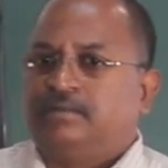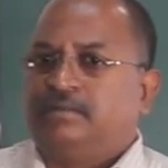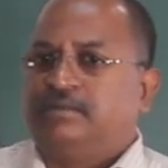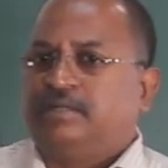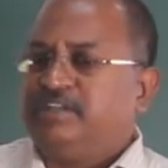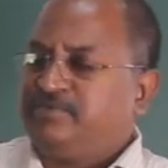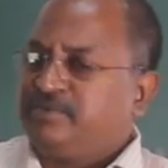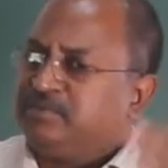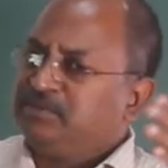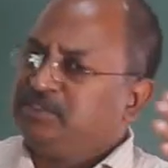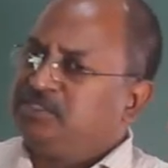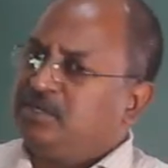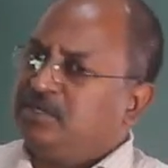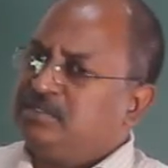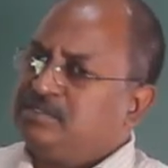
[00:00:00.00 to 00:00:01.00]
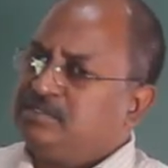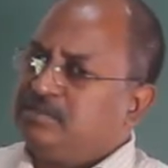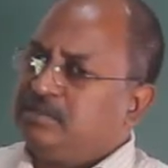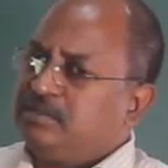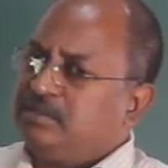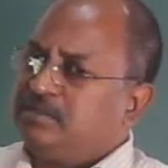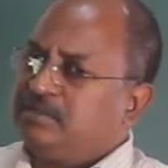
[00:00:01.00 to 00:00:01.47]
right from
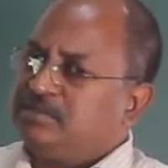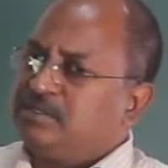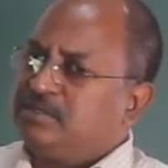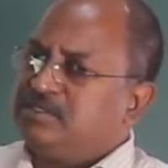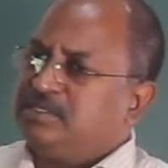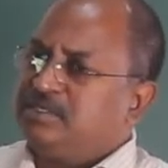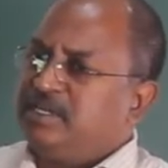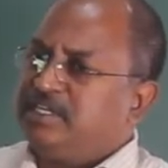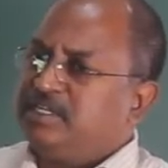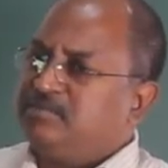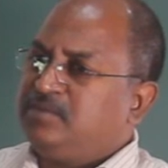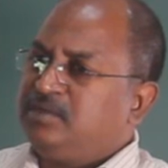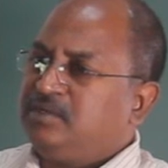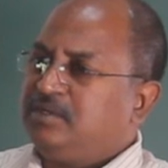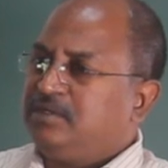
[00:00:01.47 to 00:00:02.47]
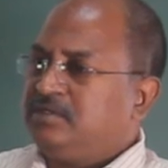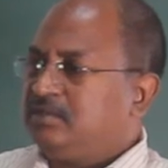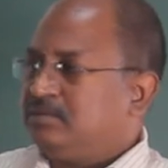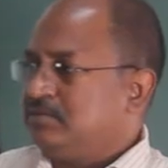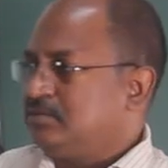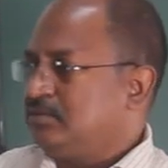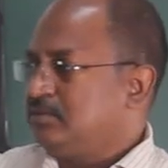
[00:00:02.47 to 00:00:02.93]
Johnson atom model
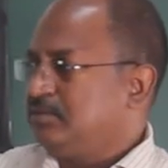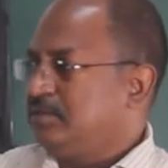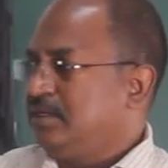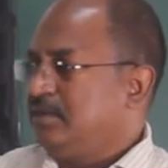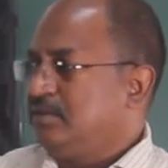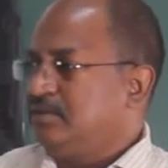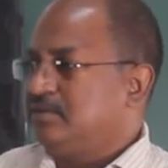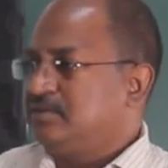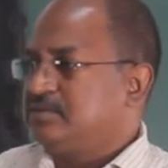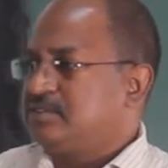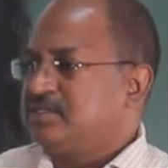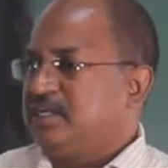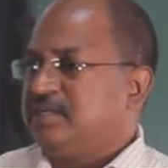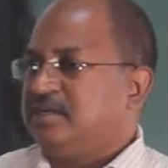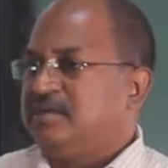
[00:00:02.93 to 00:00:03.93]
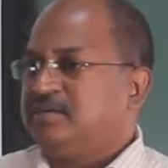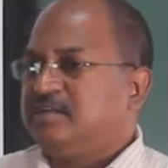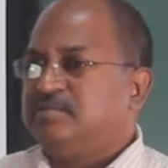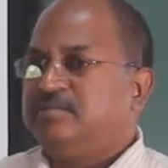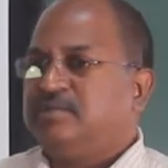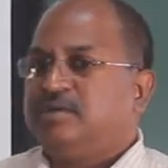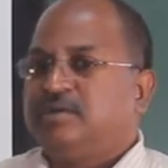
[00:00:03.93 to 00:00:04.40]
to till standard
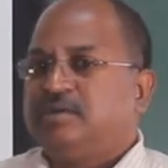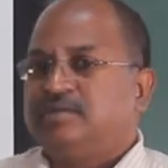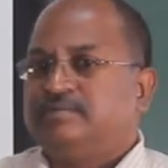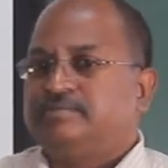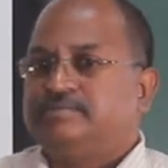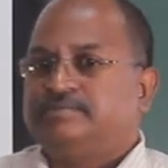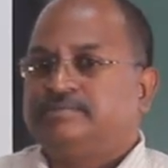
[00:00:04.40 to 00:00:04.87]
atom model,